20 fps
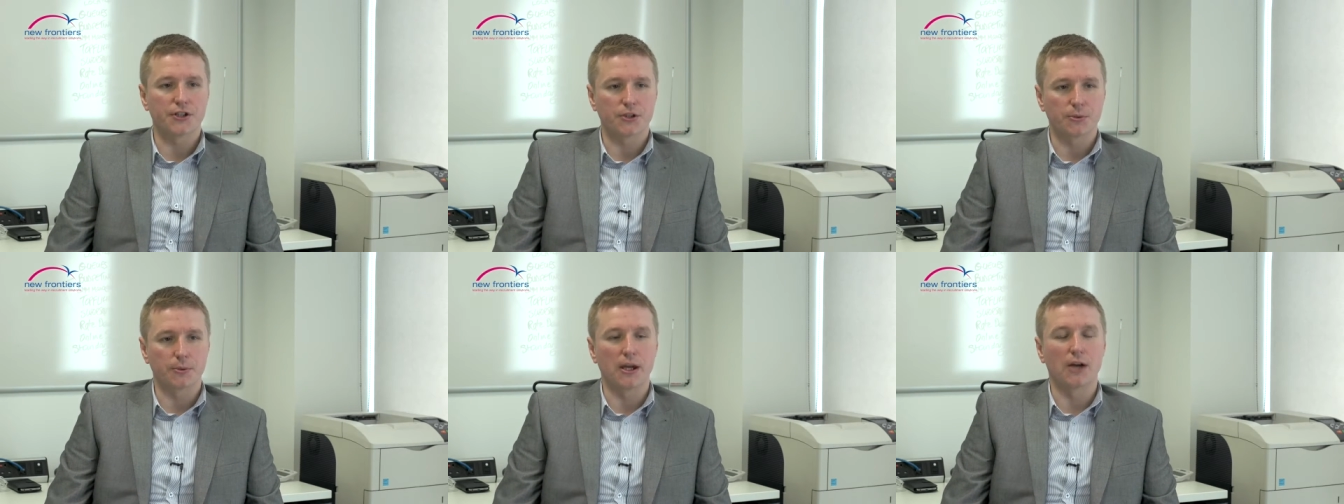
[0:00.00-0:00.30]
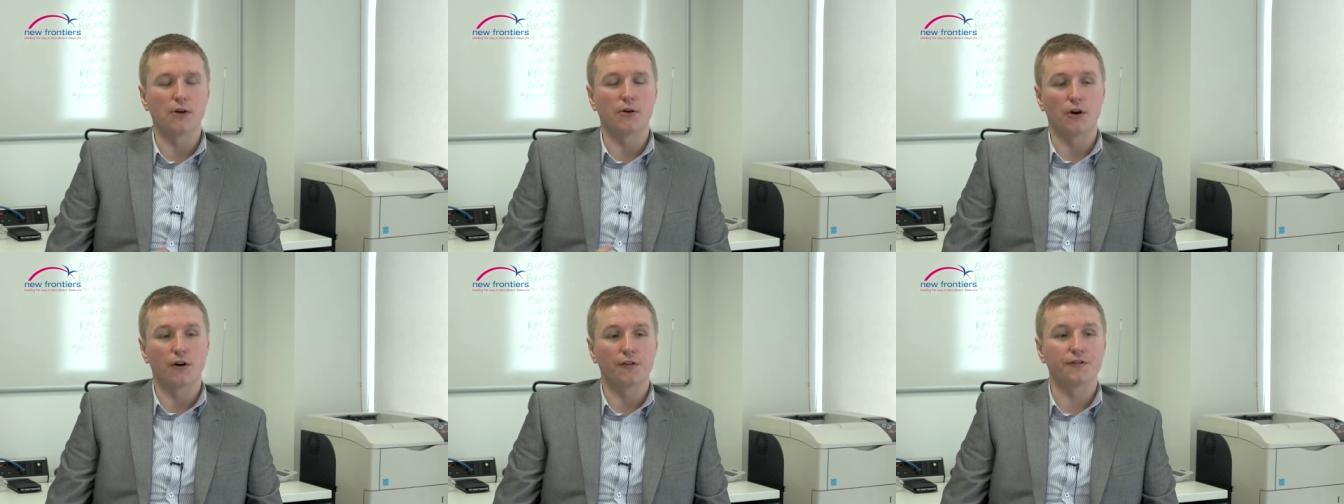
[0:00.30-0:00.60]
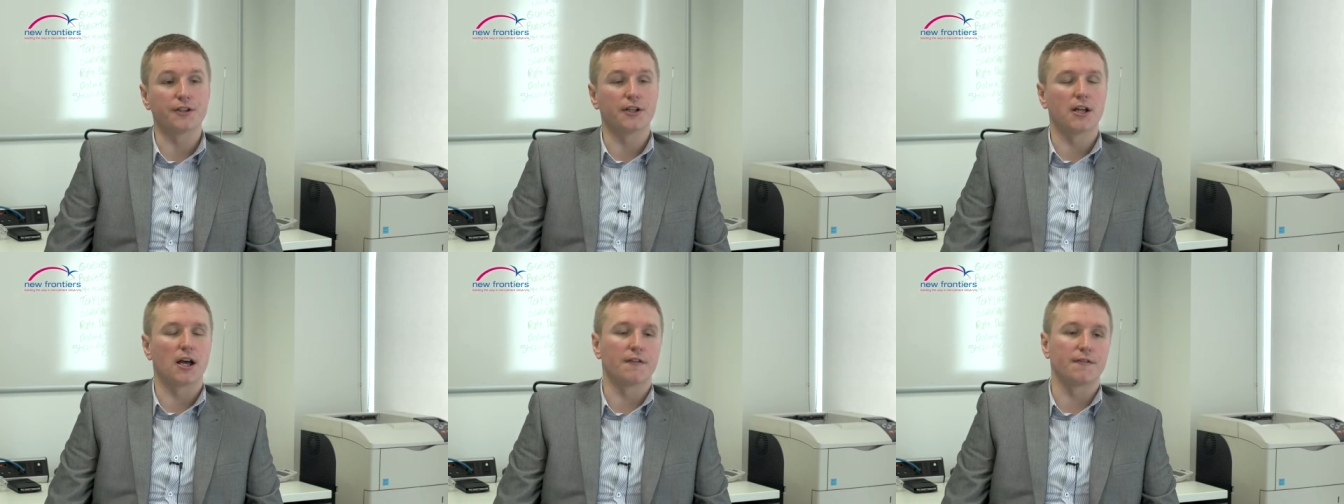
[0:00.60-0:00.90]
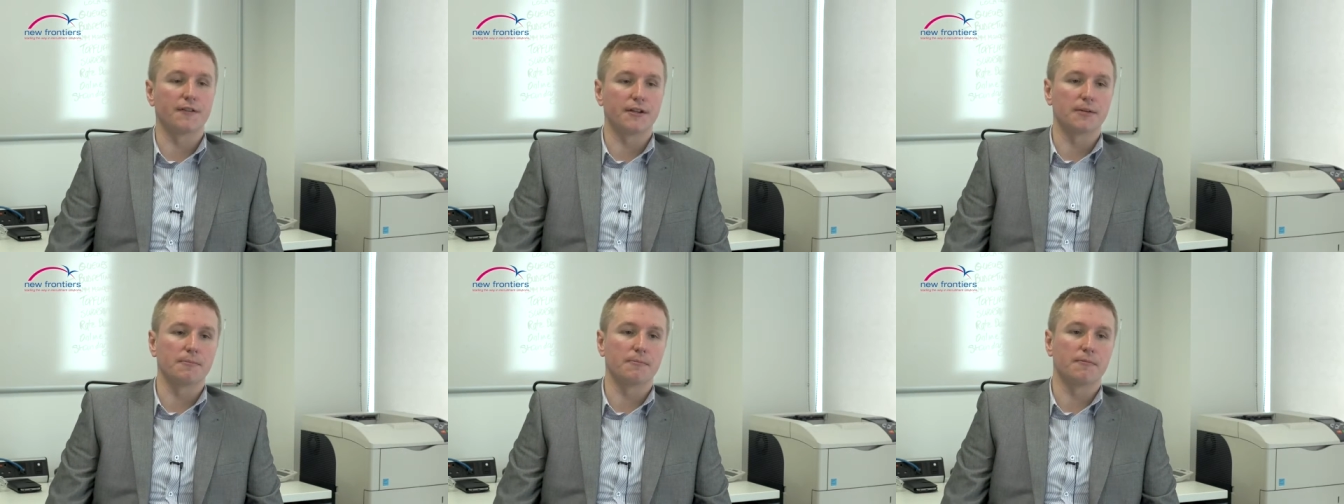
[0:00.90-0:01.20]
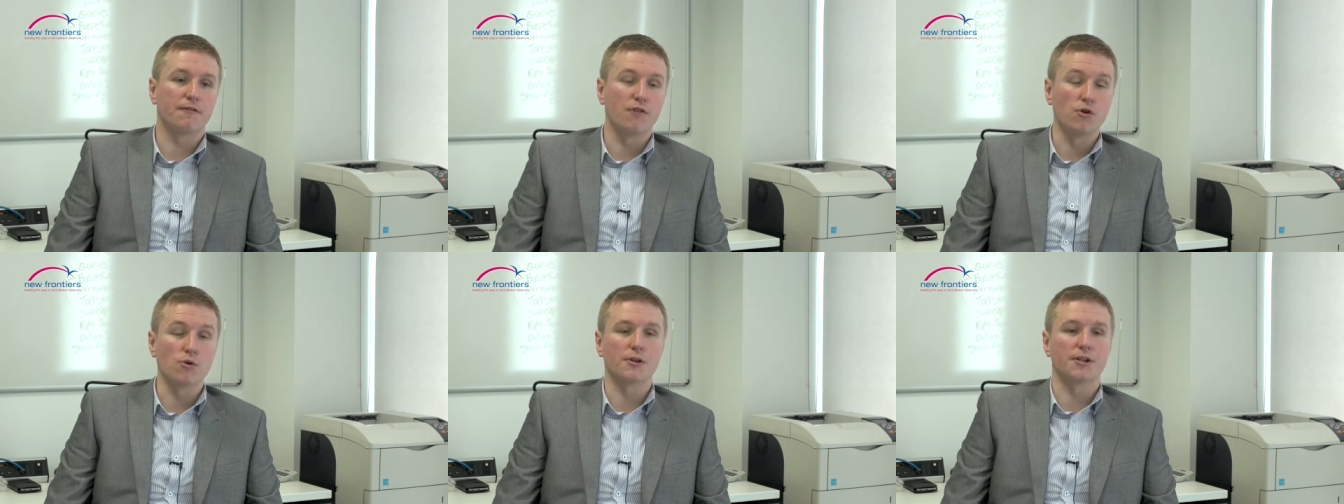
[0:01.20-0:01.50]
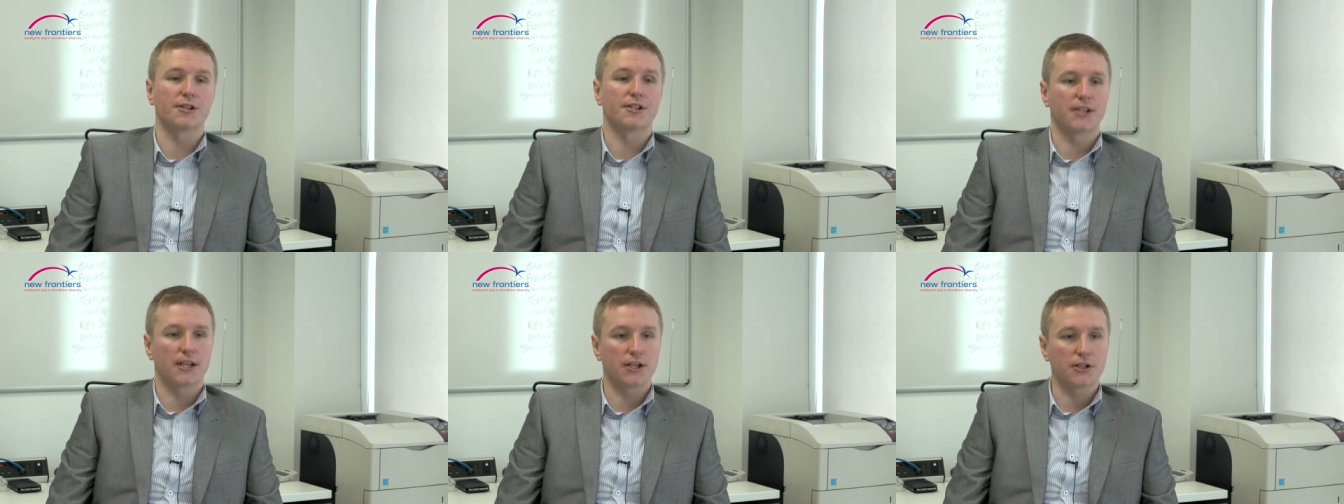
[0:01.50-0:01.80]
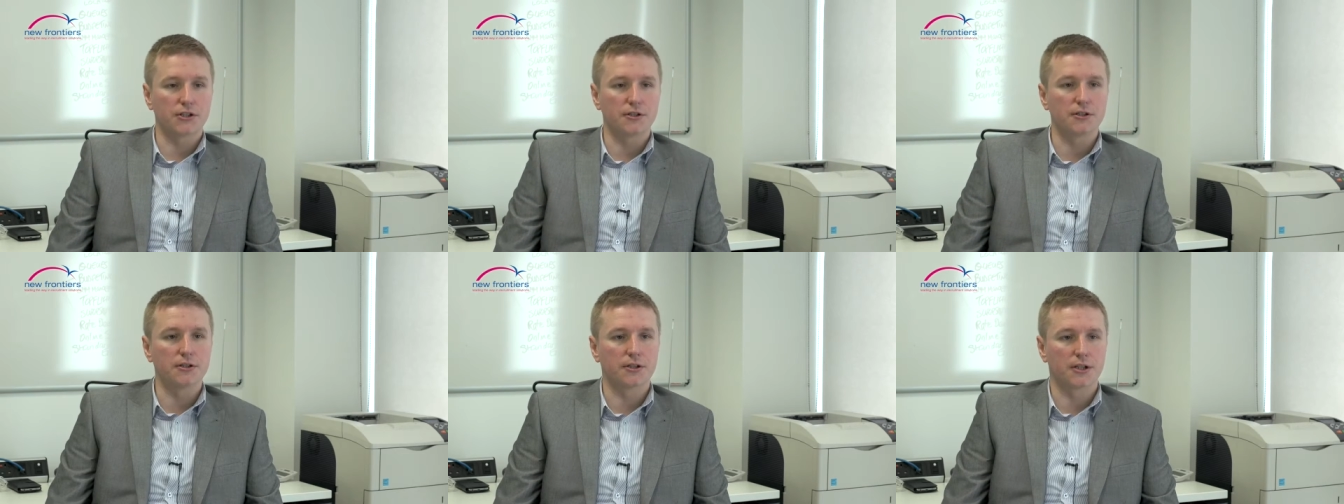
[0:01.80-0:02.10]
so we often have focus
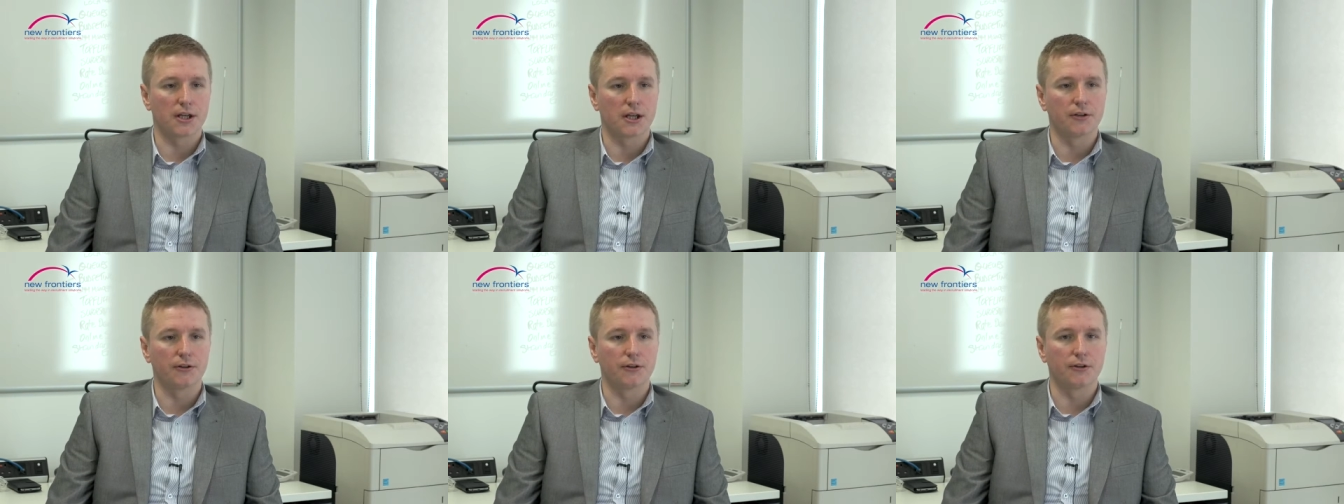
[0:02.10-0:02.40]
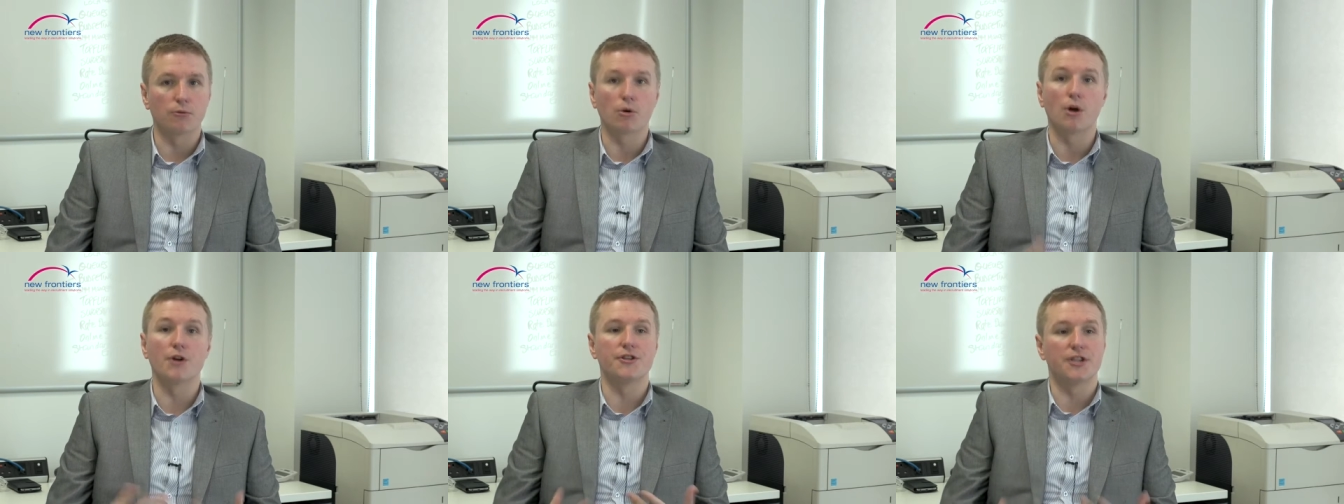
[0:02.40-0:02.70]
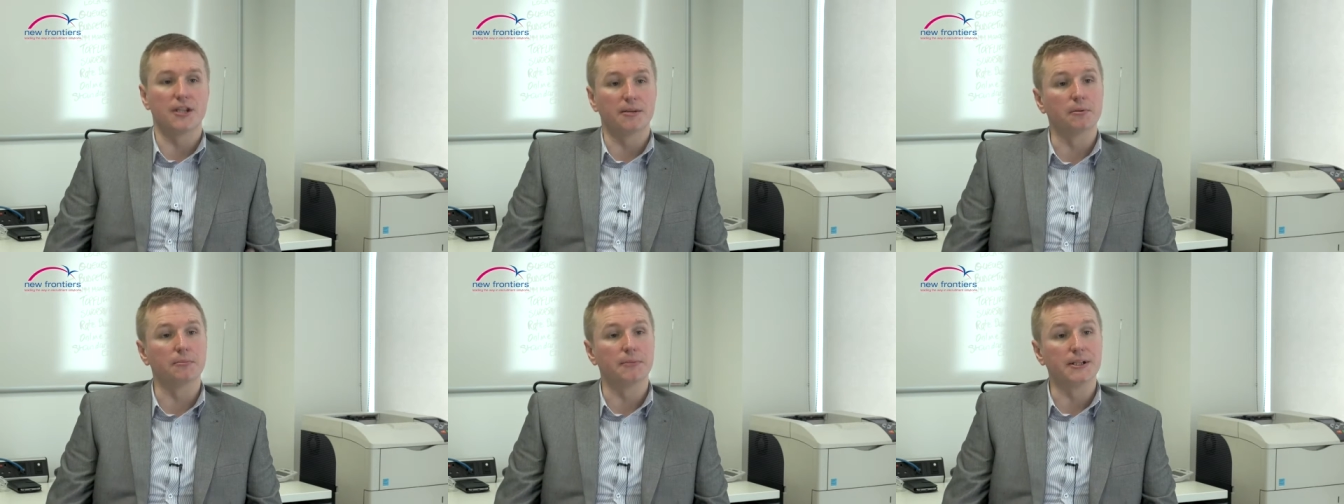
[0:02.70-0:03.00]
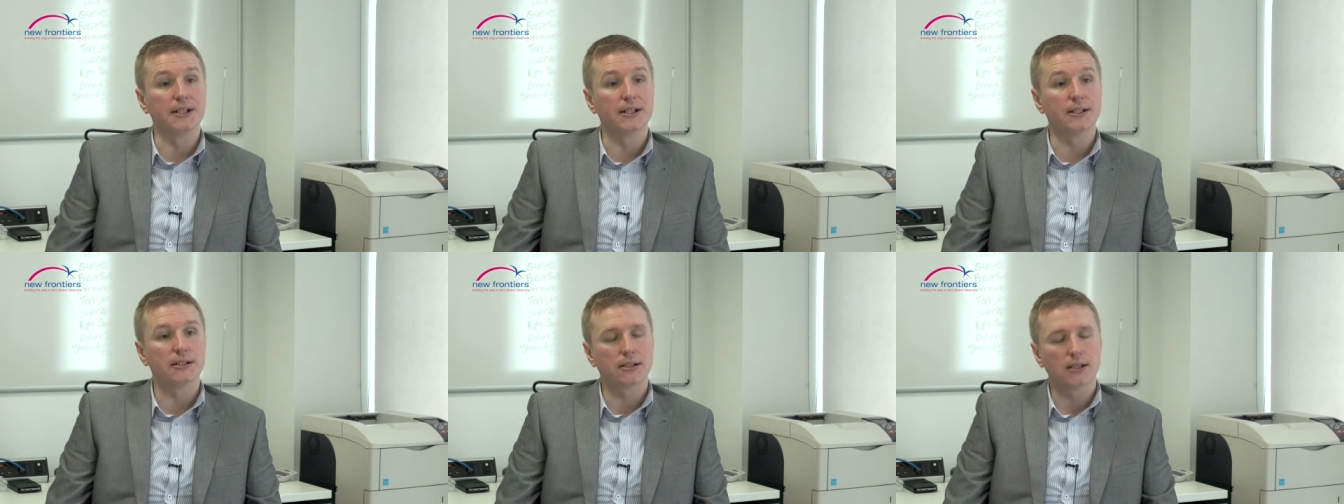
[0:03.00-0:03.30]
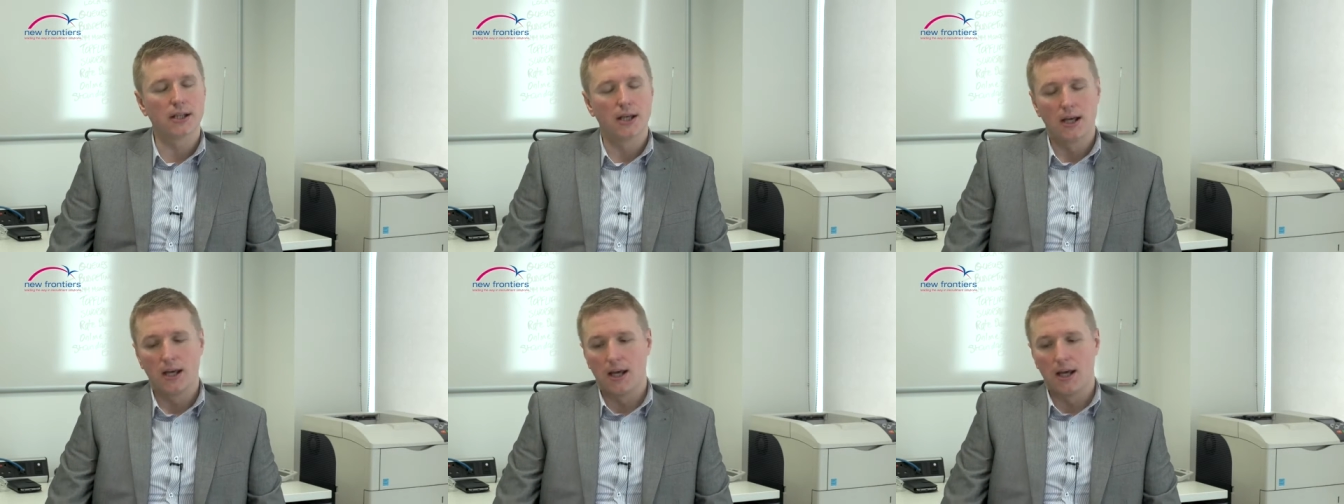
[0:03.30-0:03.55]
sessions and roundtable meetings